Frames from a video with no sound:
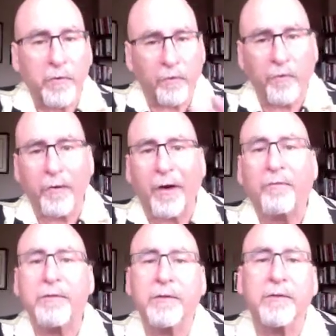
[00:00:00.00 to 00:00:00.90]
So for the
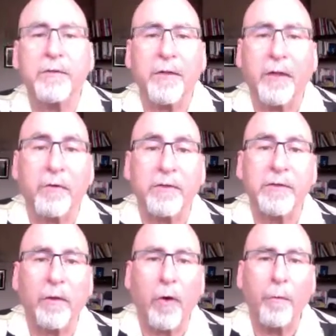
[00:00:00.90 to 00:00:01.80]
offices that are
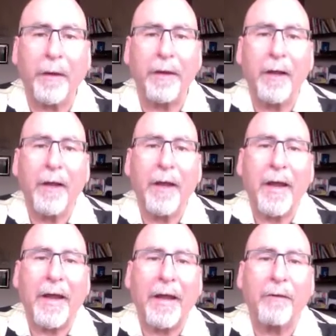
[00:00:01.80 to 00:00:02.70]
still open,
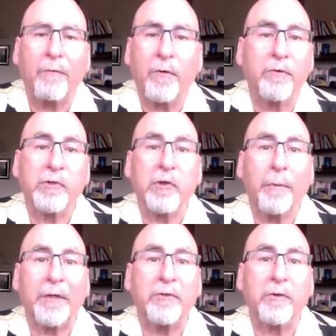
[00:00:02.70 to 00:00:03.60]
and there's so
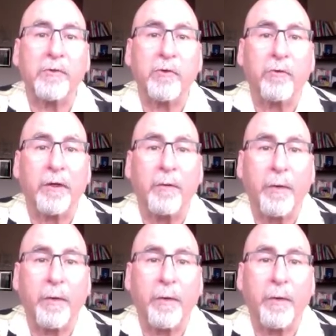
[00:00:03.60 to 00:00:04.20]
much uncertainty.